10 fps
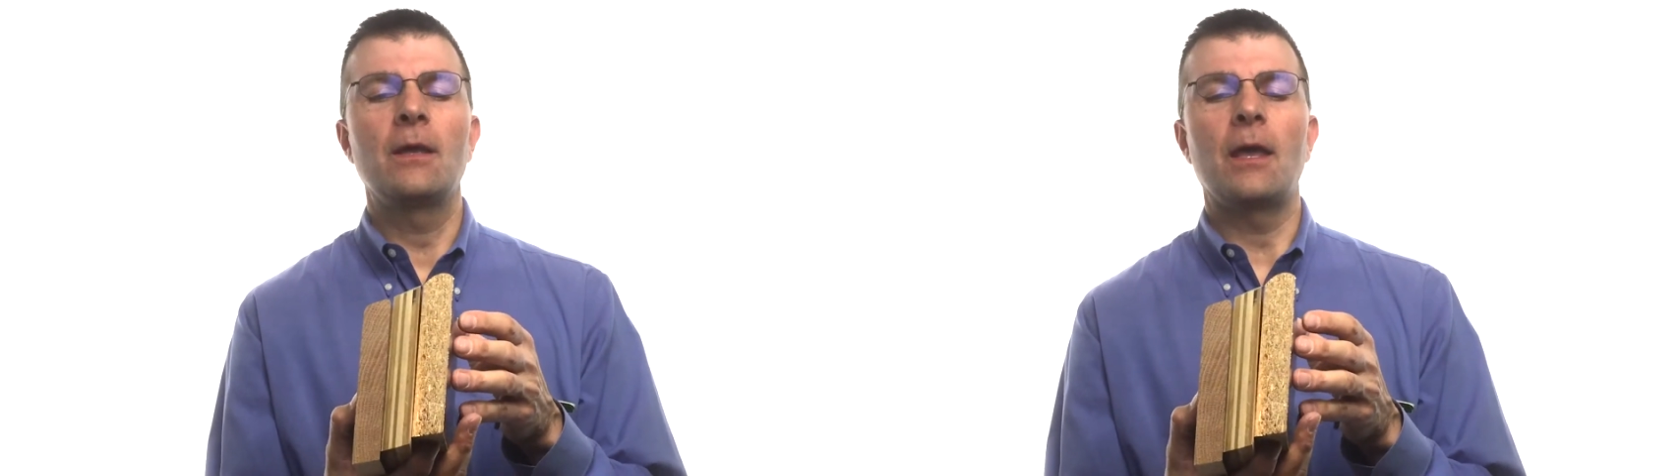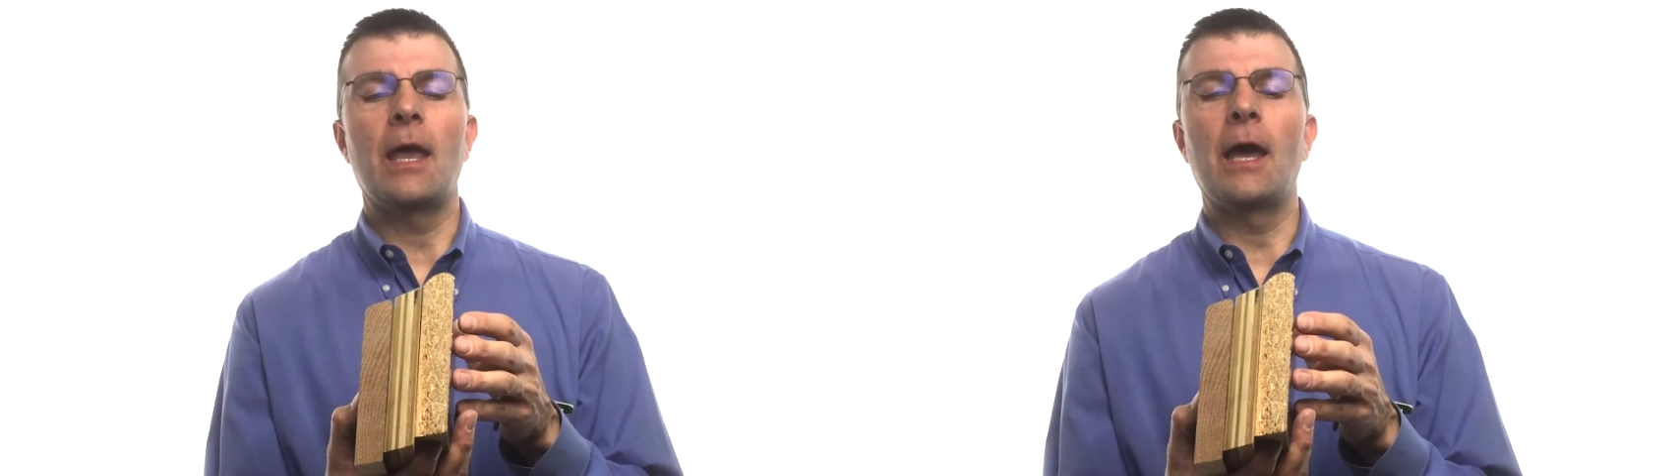
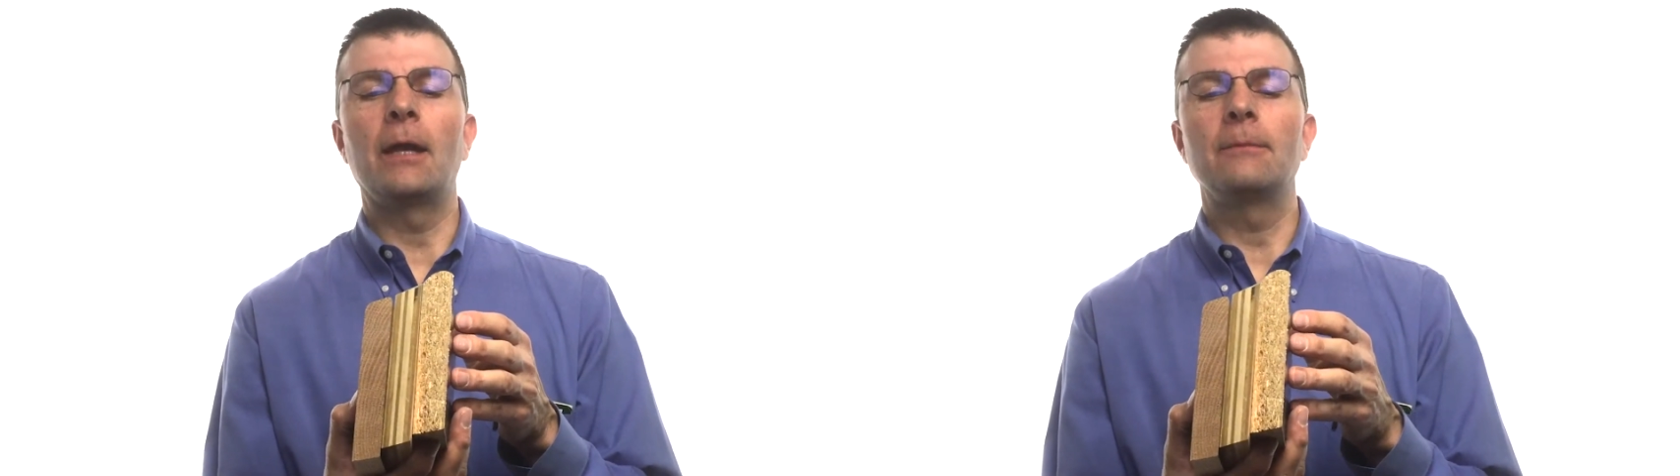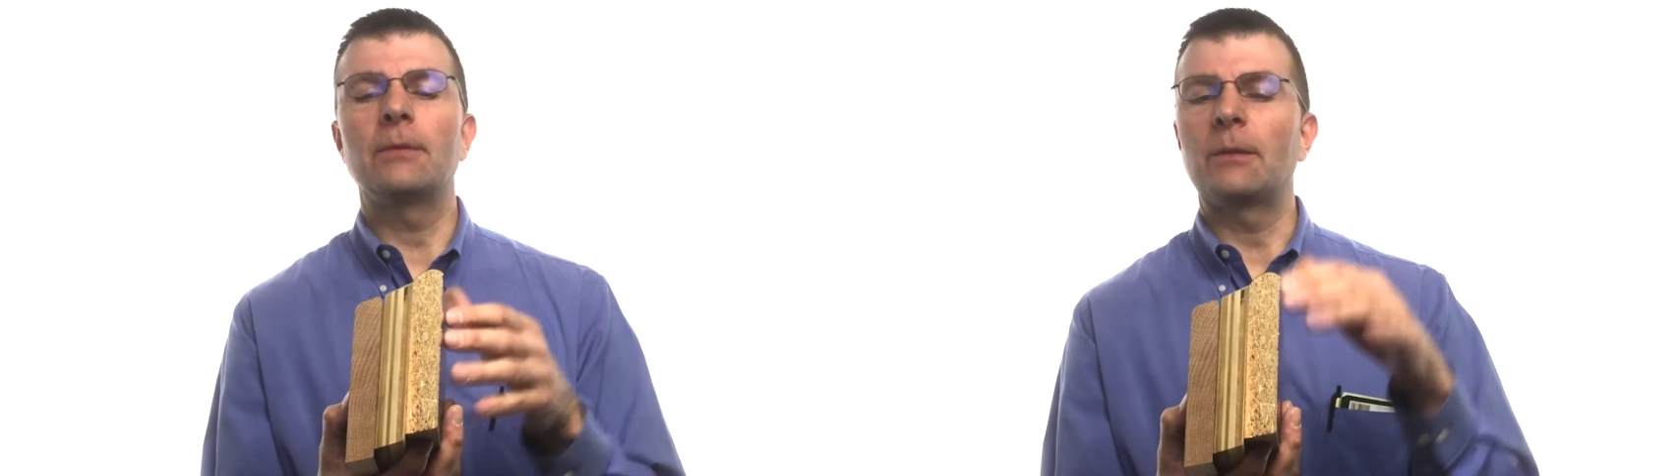
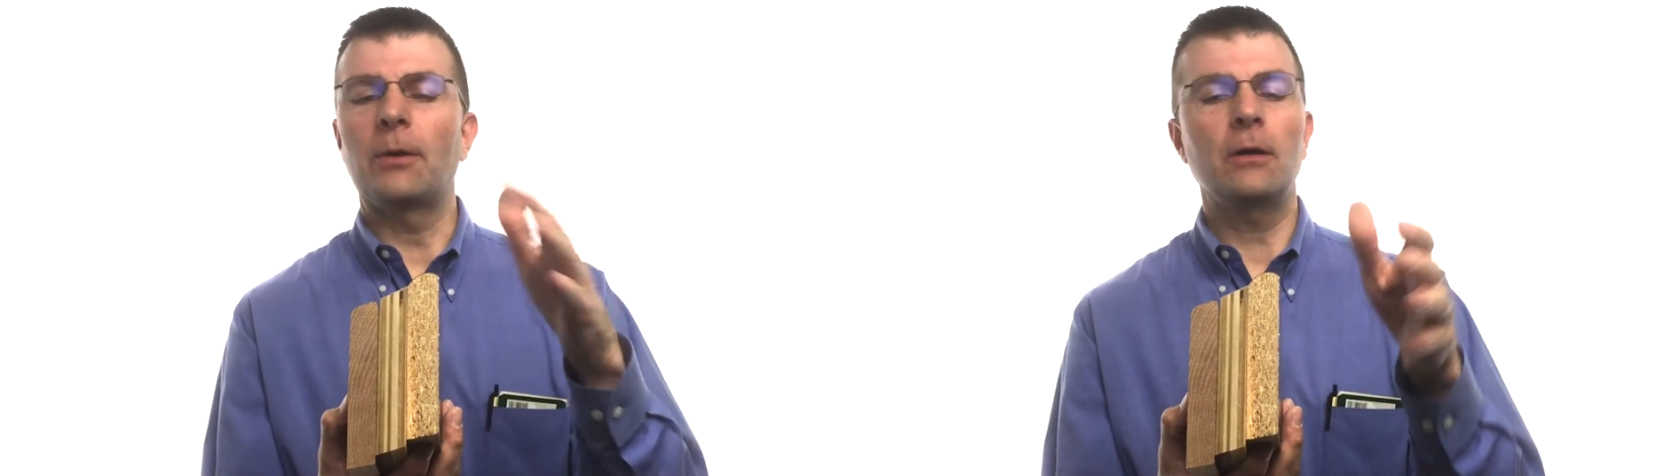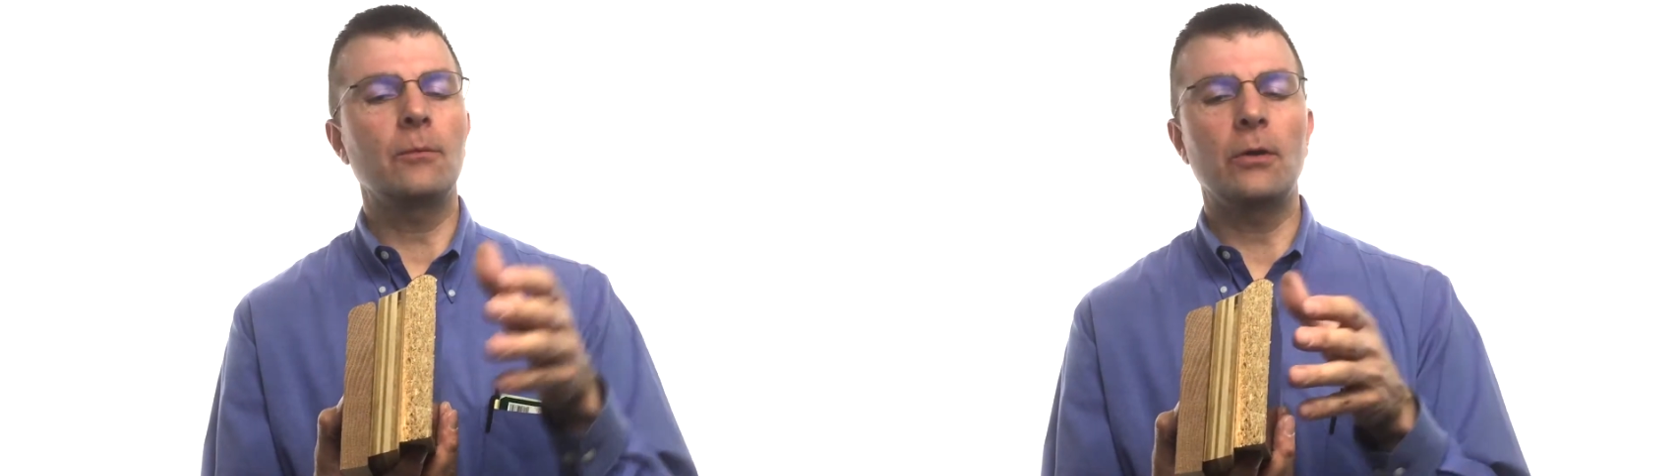But the
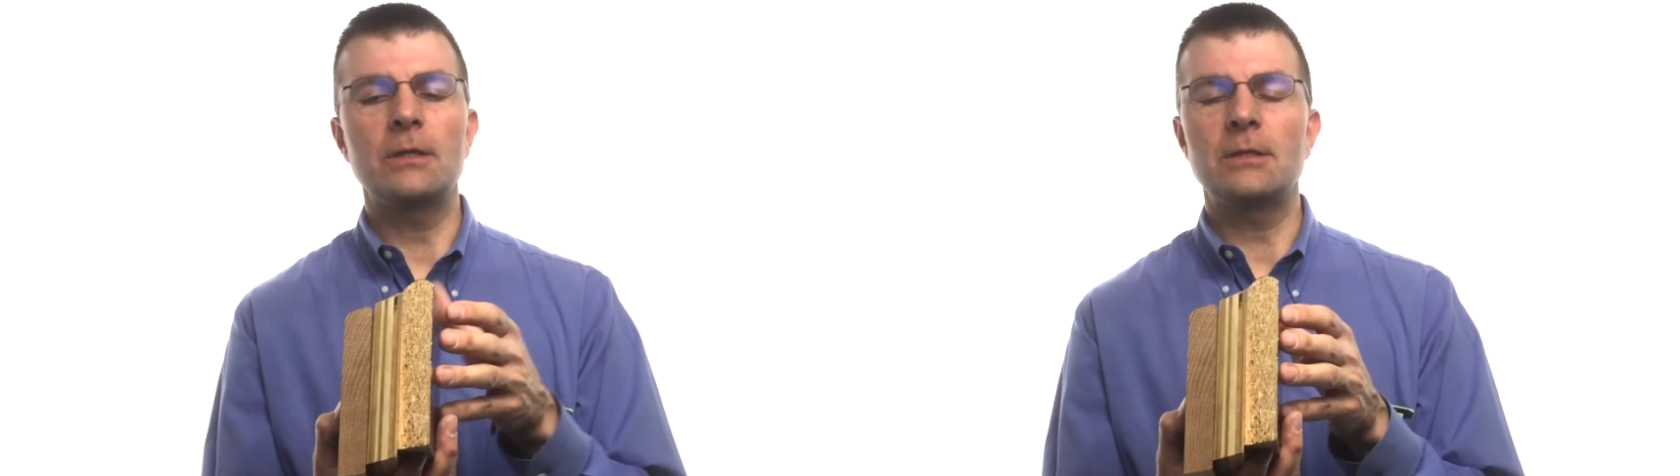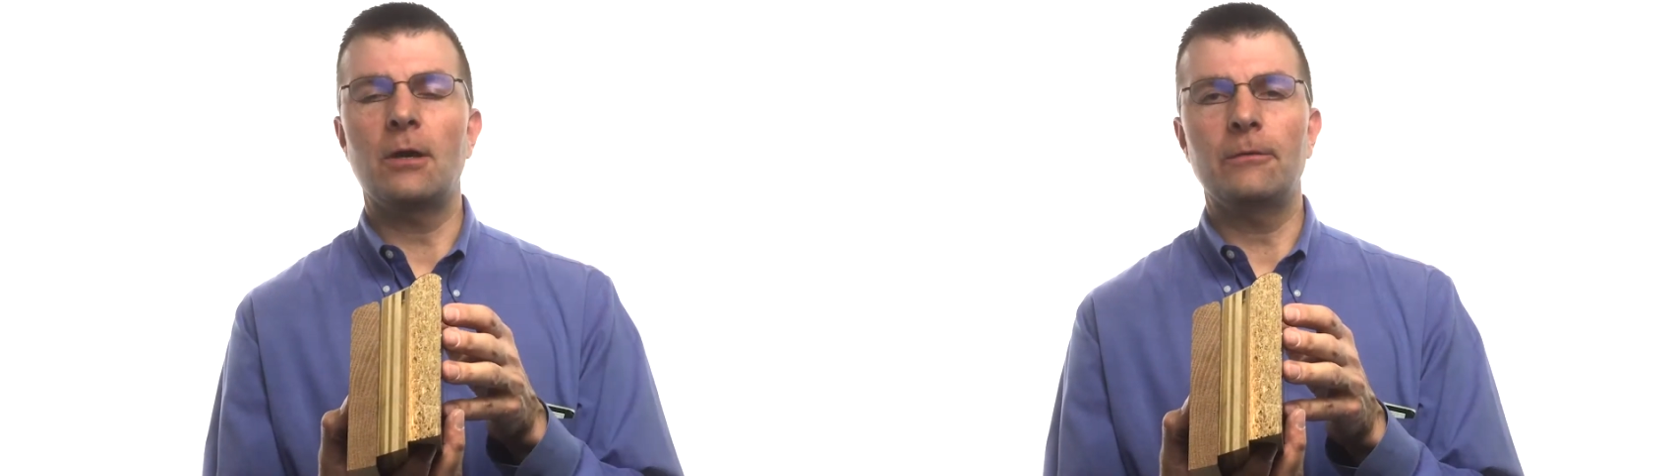particle board
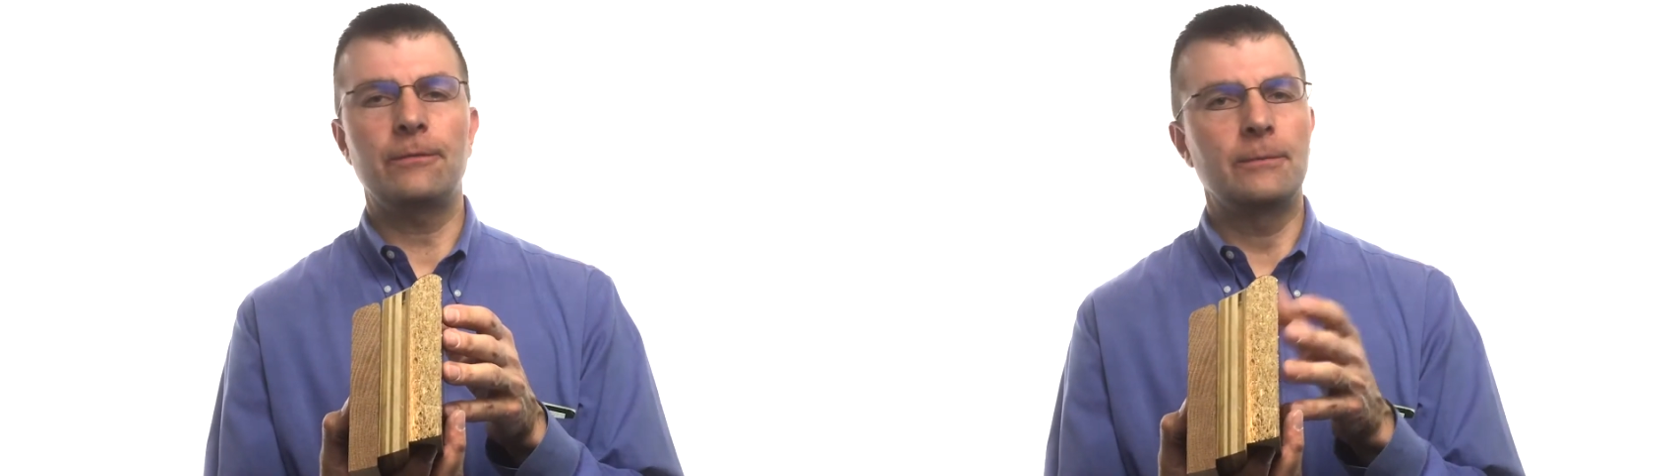itself,